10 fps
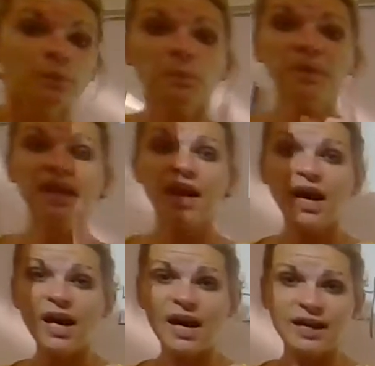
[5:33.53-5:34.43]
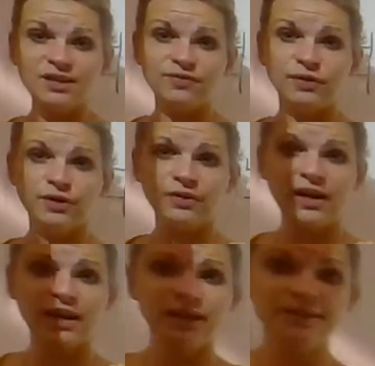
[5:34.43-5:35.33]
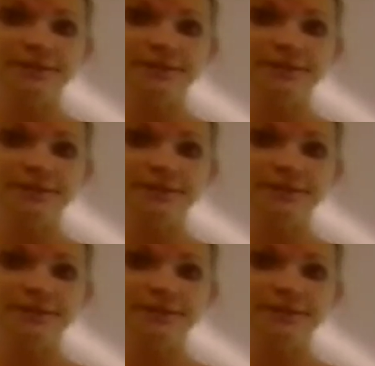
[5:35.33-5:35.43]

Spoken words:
Because 4th graders,